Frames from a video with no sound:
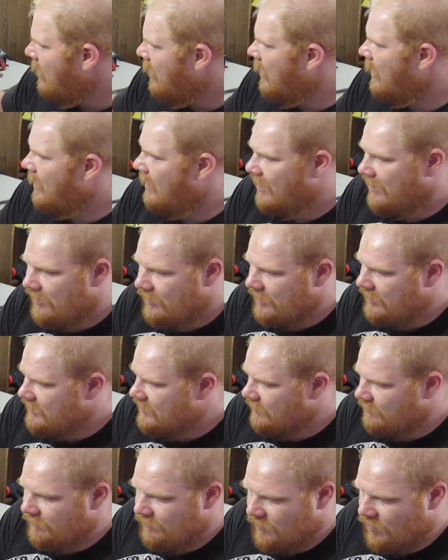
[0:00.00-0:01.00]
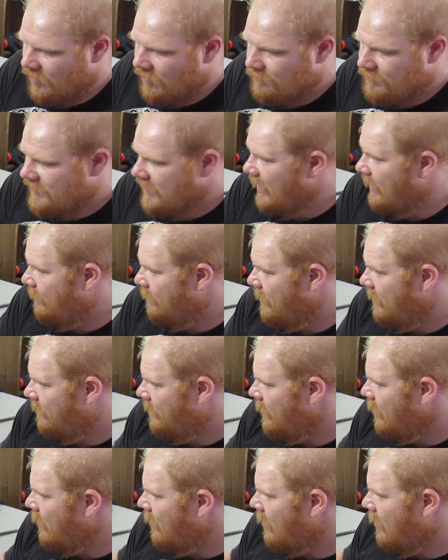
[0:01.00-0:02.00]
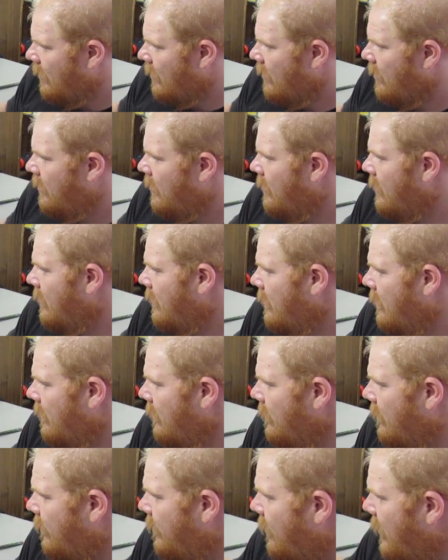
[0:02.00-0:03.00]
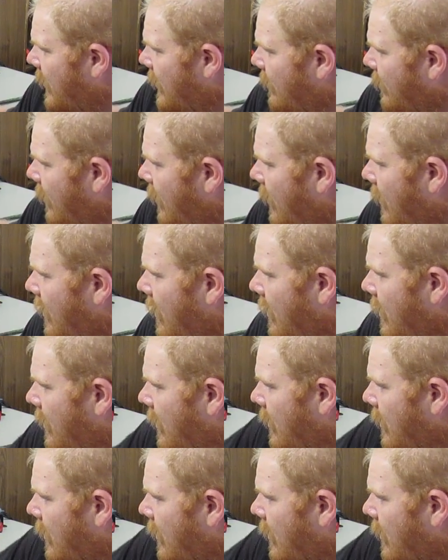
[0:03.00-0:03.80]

You'll need some grip tape of your flavor.